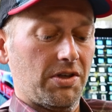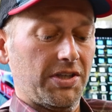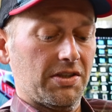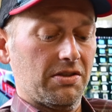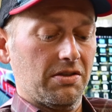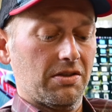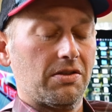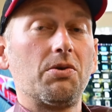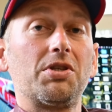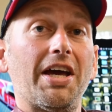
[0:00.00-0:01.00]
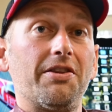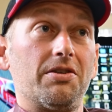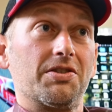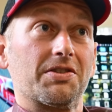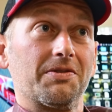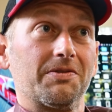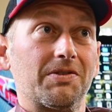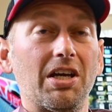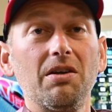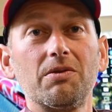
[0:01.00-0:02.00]
reason, no tethers.
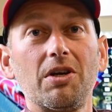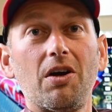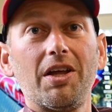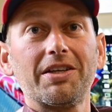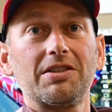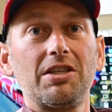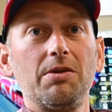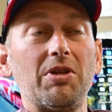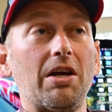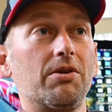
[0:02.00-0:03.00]
Okay, we all like to keep that